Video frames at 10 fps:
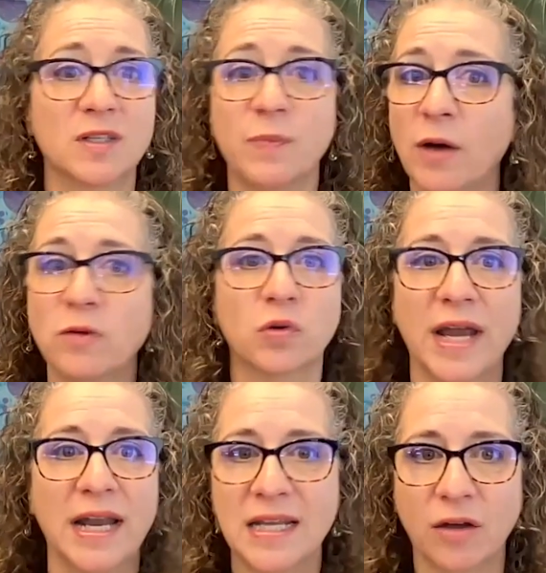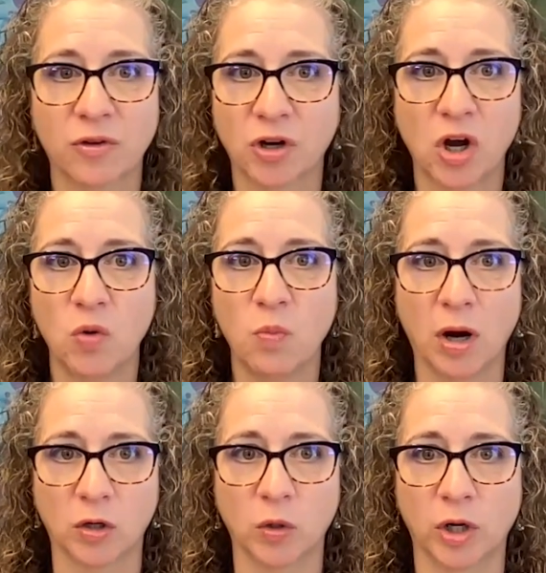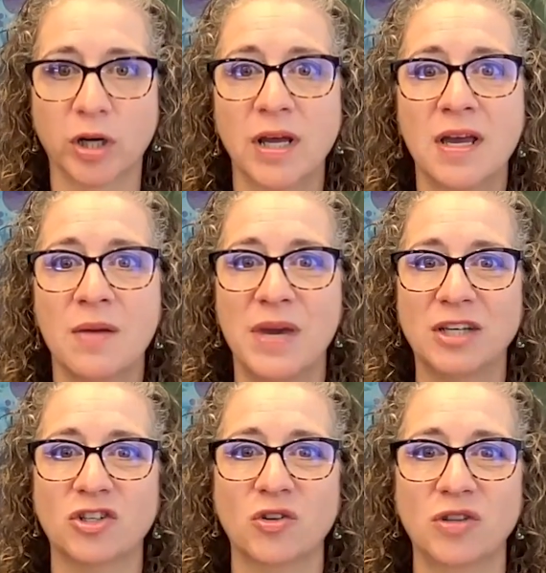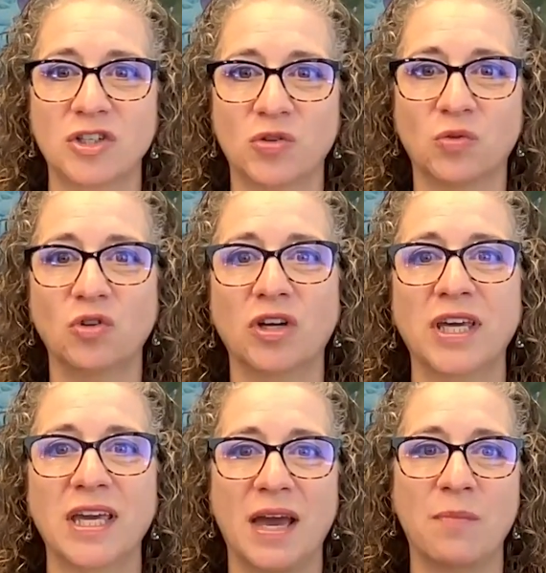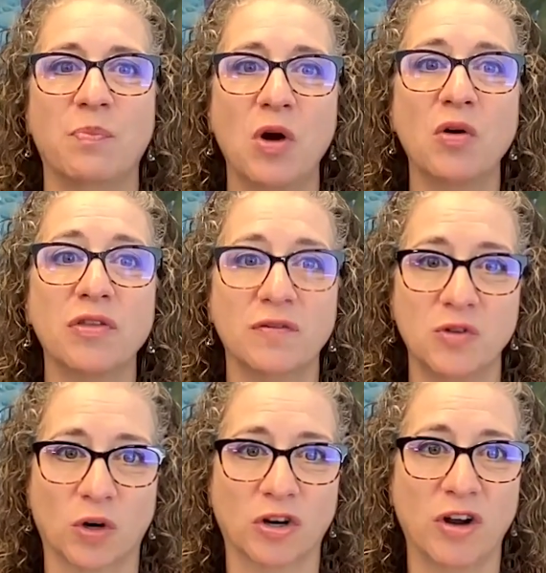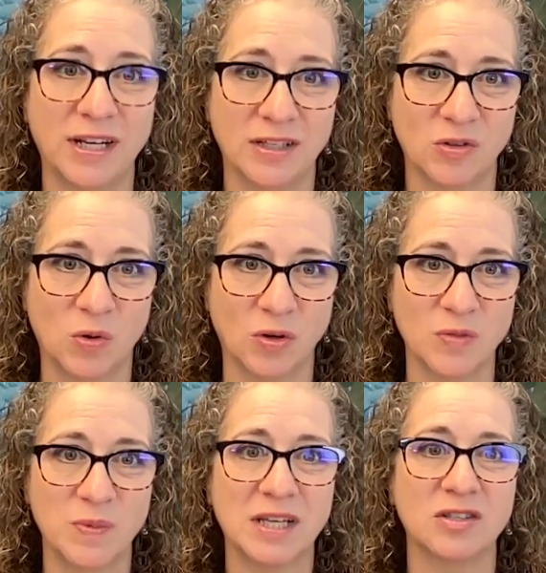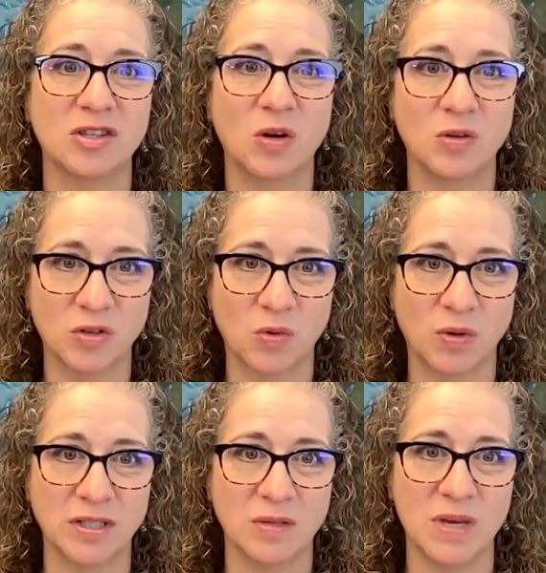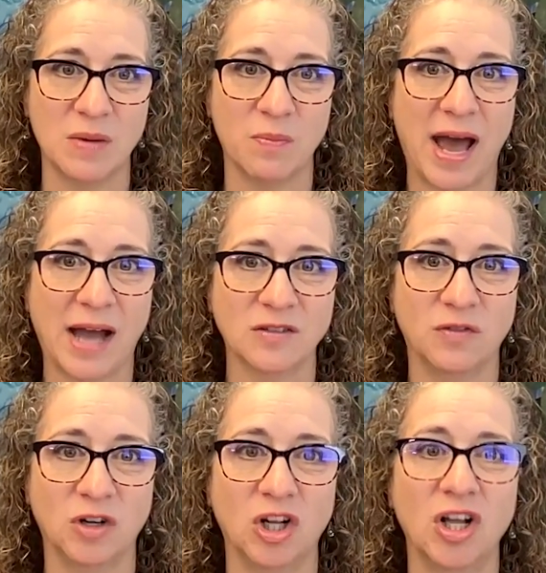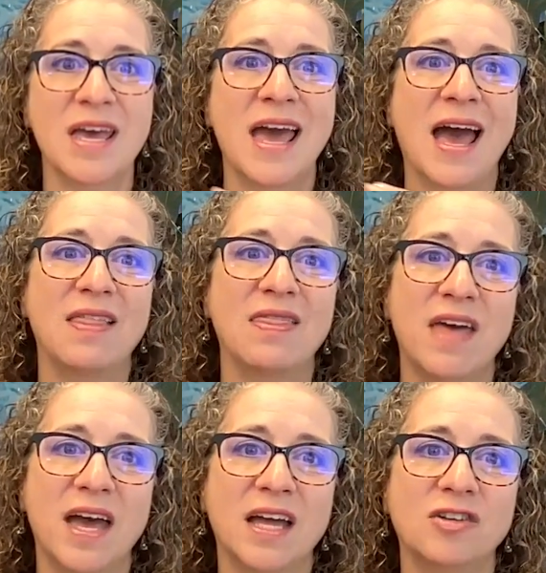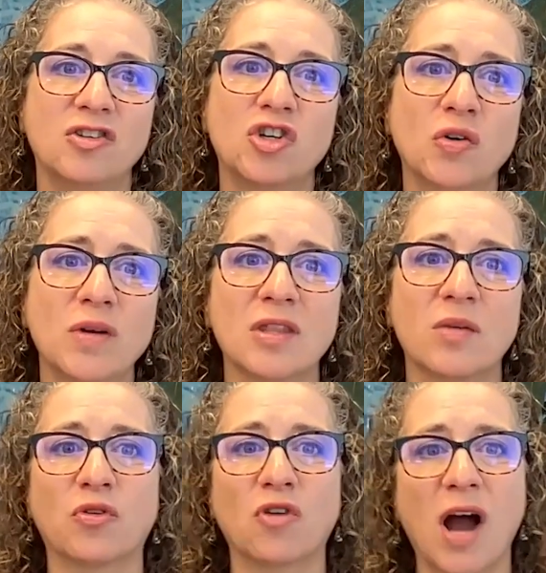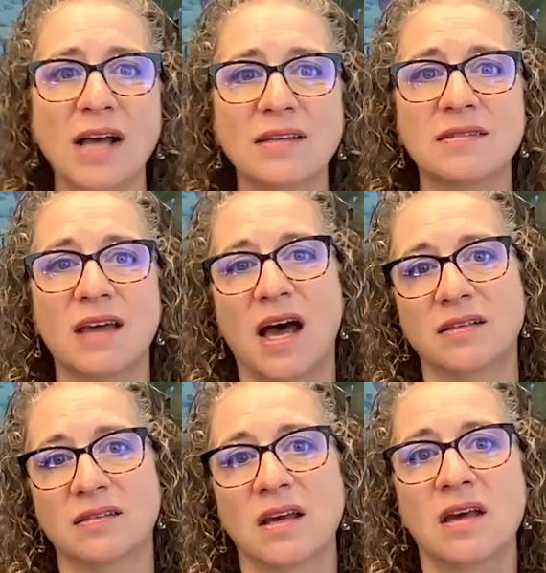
a spouse or any other co-borrower, make sure that you're looking at both of your credit scores because those are going to be impactful. And then during the process,